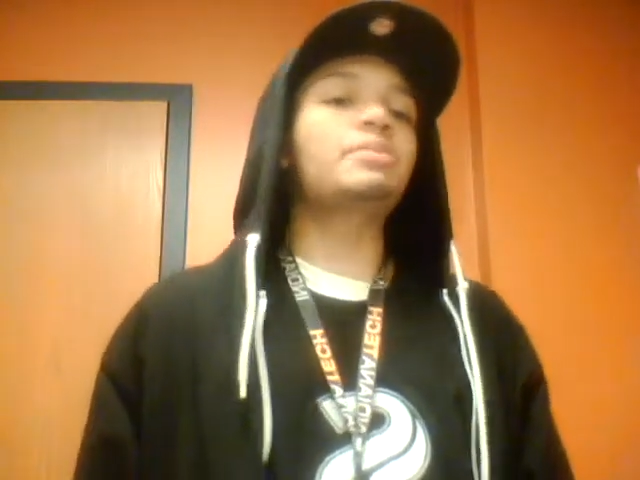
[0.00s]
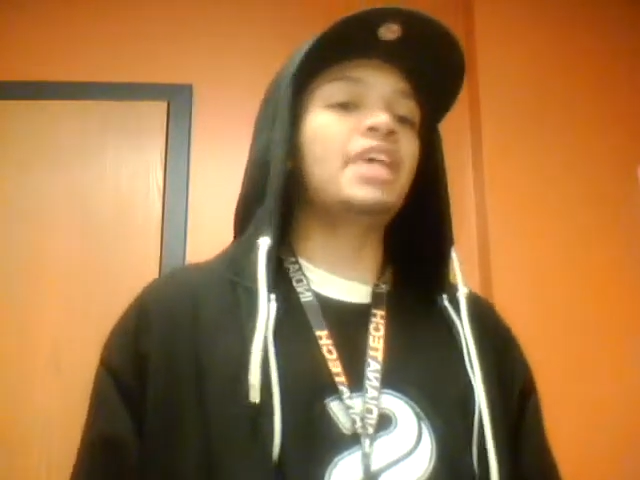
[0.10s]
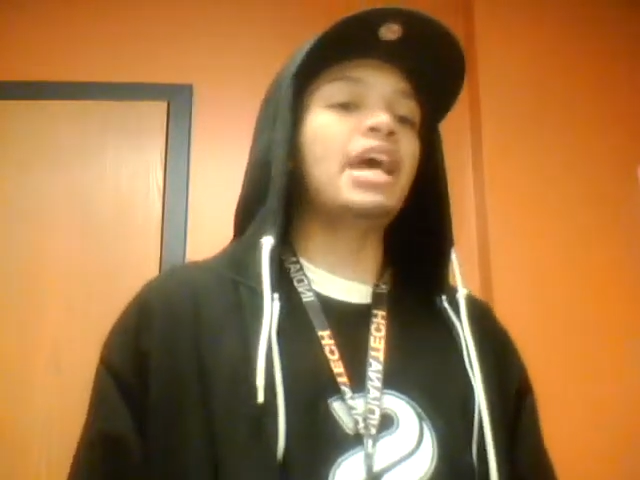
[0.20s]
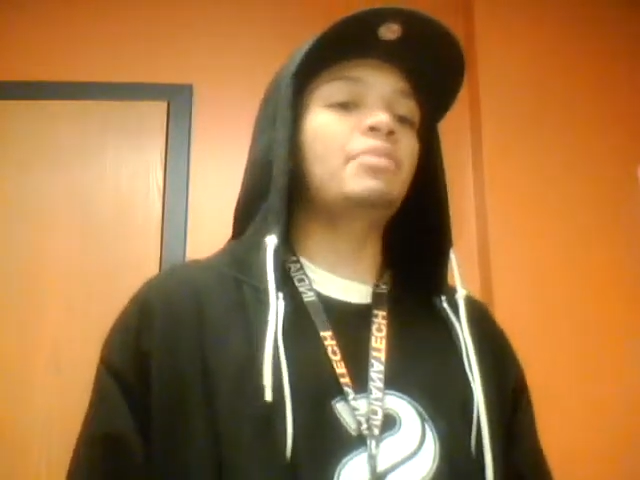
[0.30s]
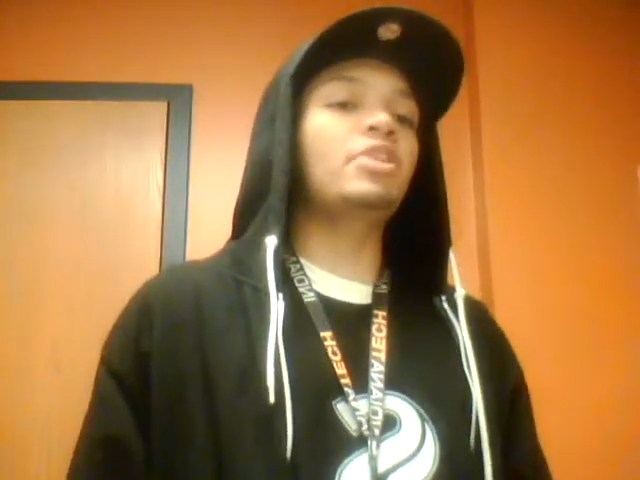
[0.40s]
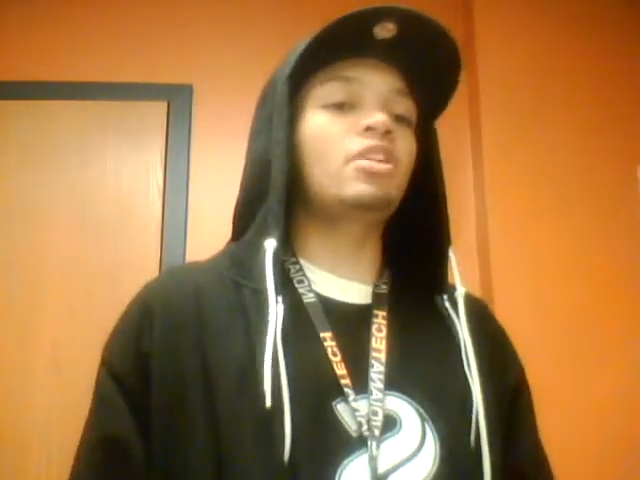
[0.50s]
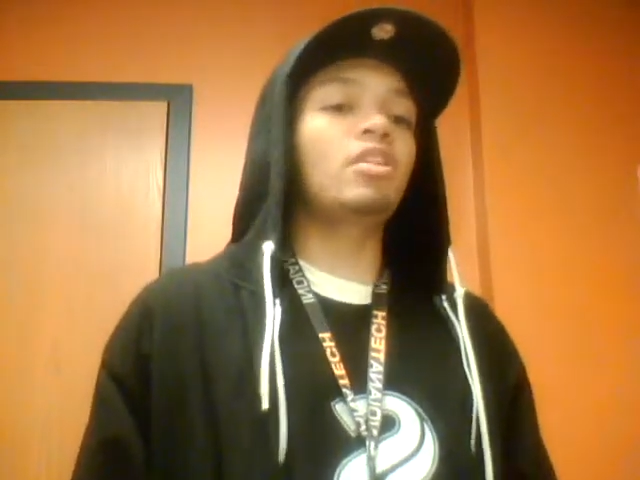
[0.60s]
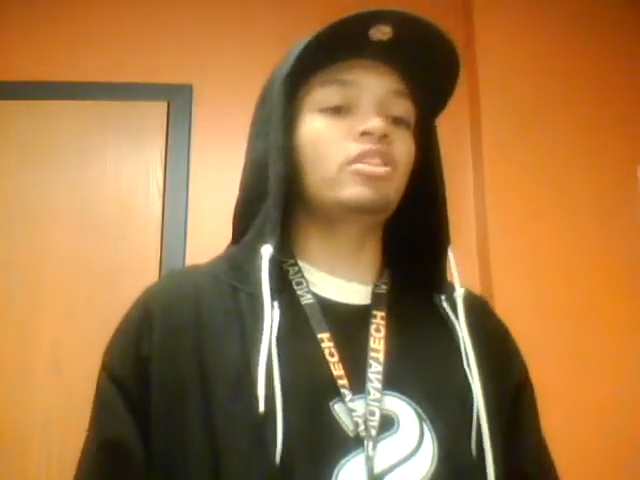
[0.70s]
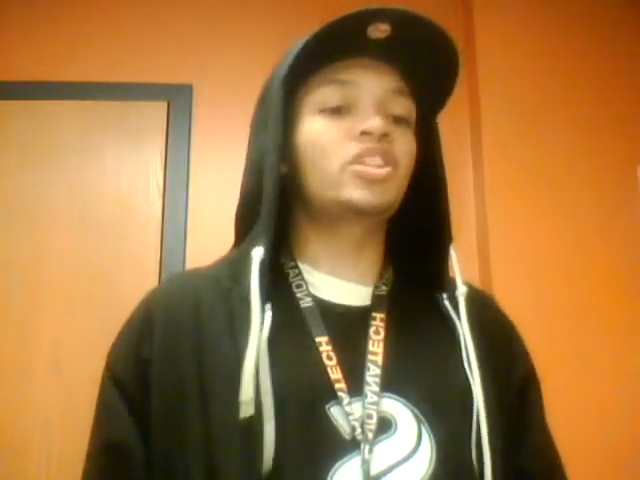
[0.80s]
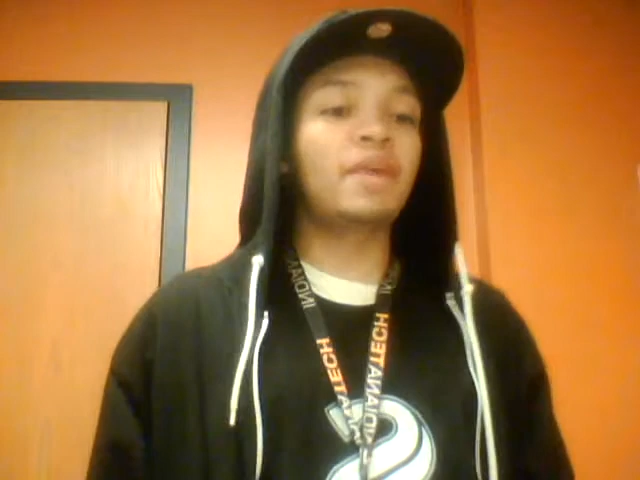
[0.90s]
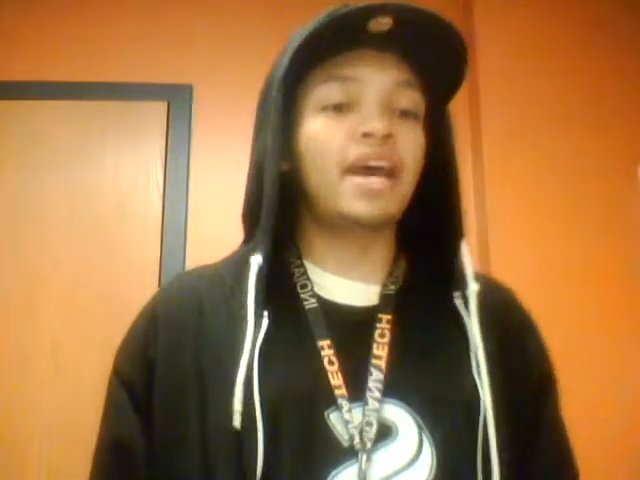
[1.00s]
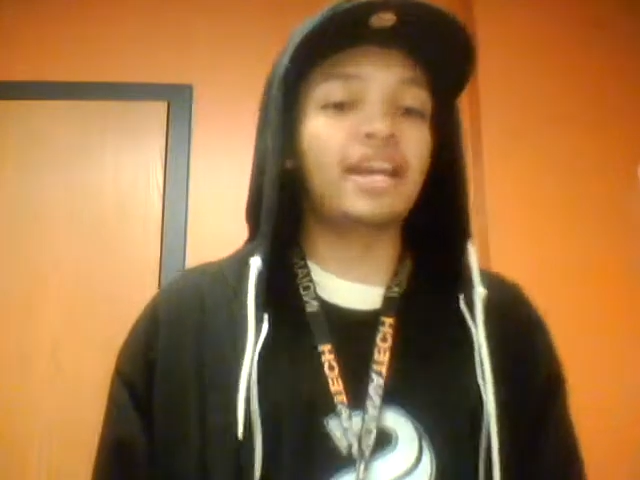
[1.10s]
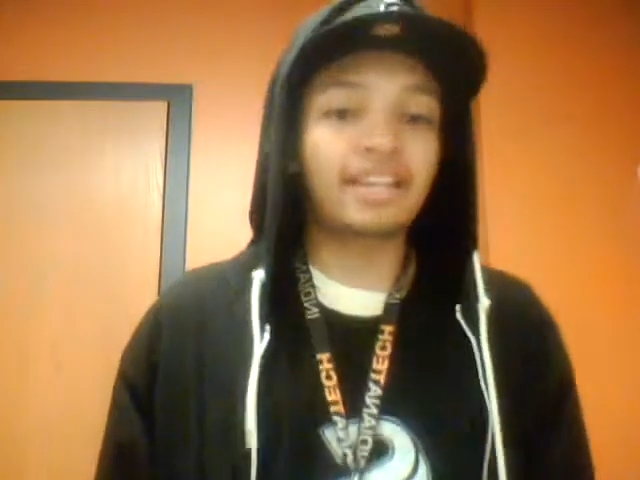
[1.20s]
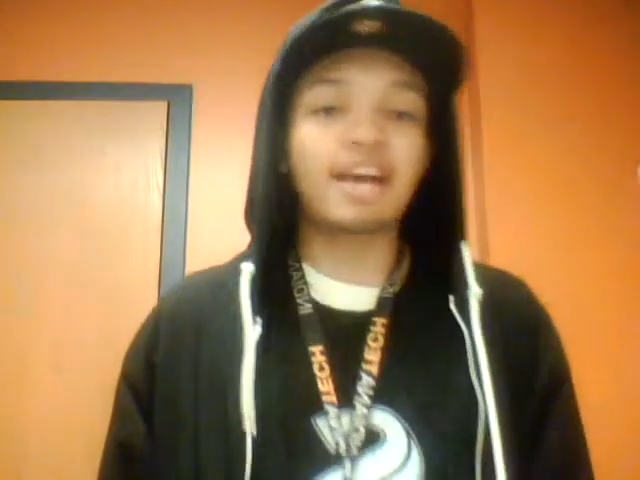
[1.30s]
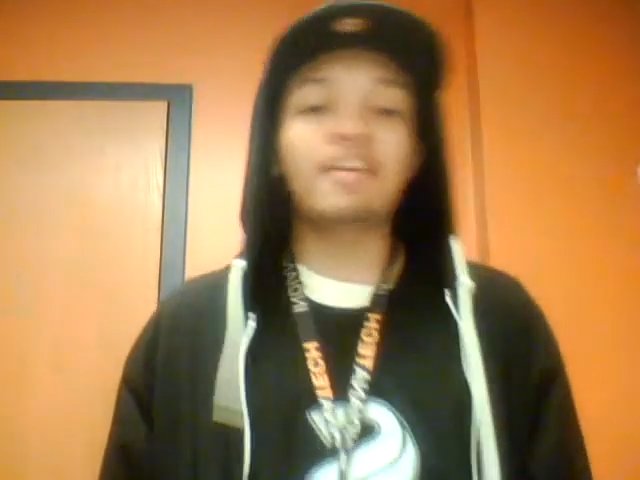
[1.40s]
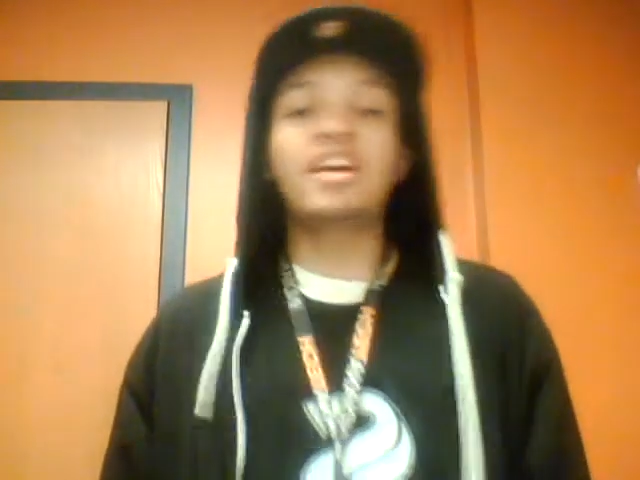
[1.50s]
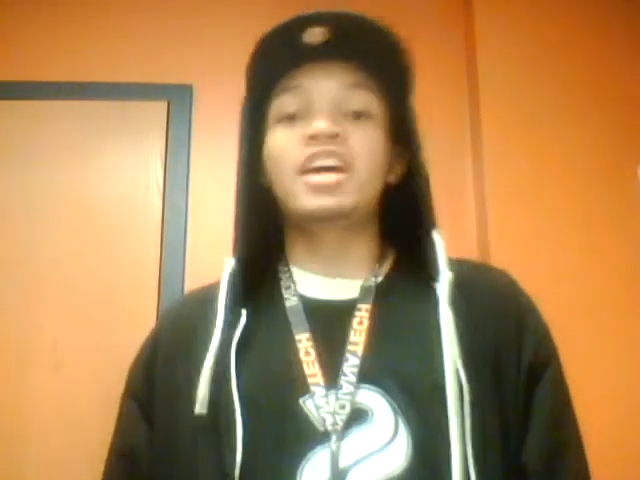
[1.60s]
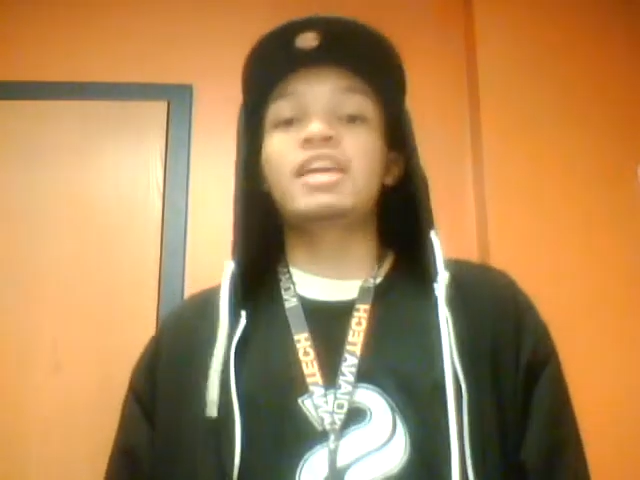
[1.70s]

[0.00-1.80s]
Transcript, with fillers: keeps happening on SmackDown.